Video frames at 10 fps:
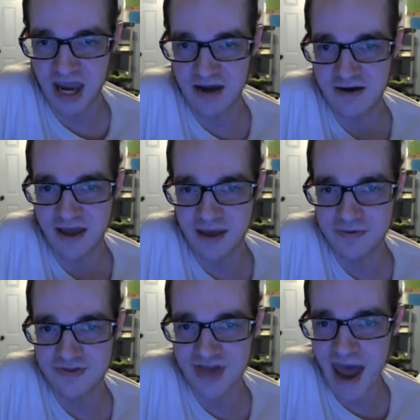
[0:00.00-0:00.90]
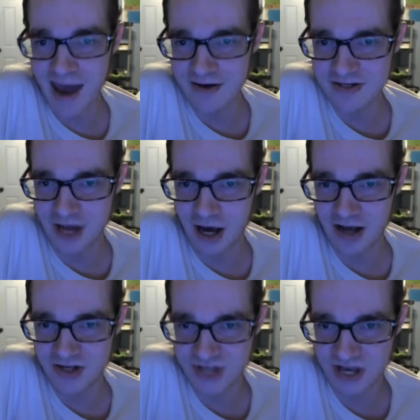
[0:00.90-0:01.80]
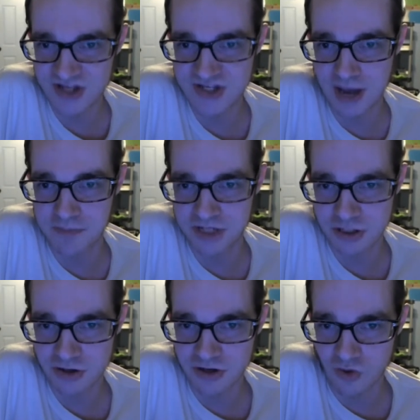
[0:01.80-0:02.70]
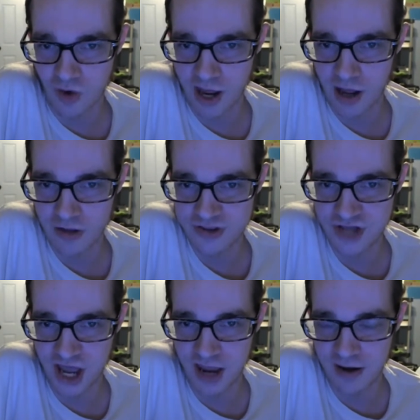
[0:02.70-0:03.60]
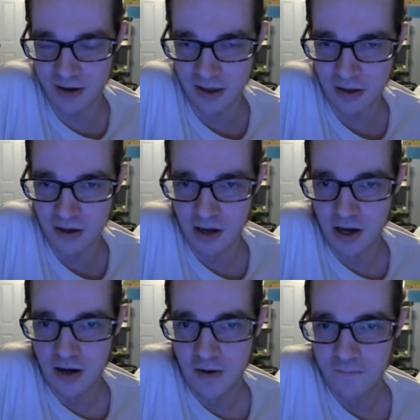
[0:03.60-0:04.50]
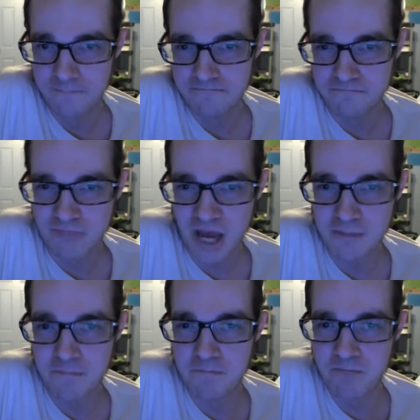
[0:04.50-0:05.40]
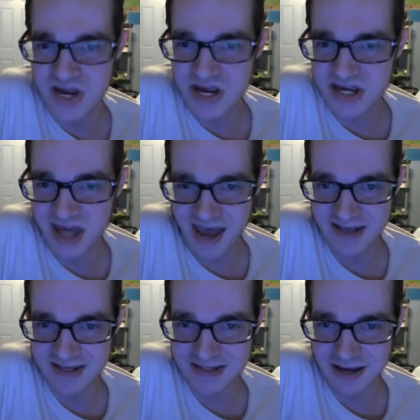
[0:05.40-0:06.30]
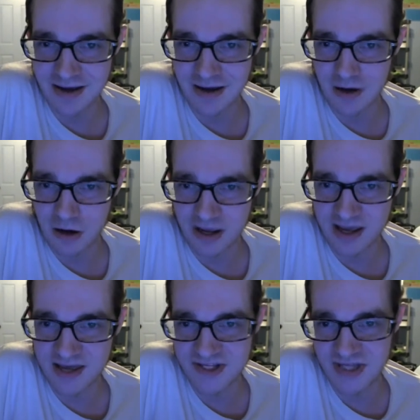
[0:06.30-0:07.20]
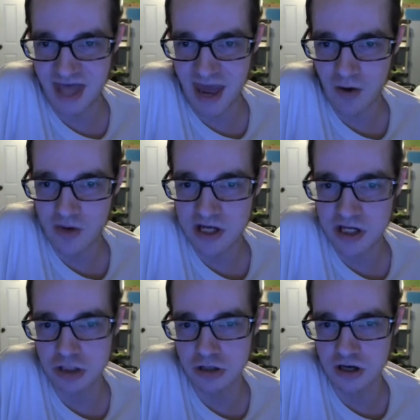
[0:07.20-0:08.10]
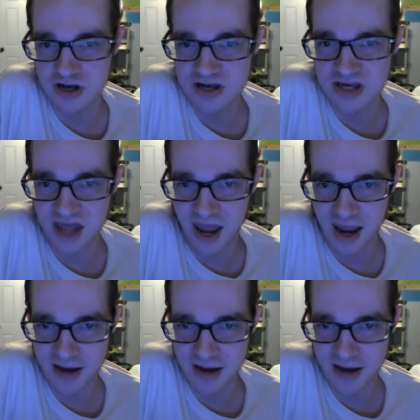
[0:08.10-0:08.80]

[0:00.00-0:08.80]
And if that does exceptionally well, then my guess is that we could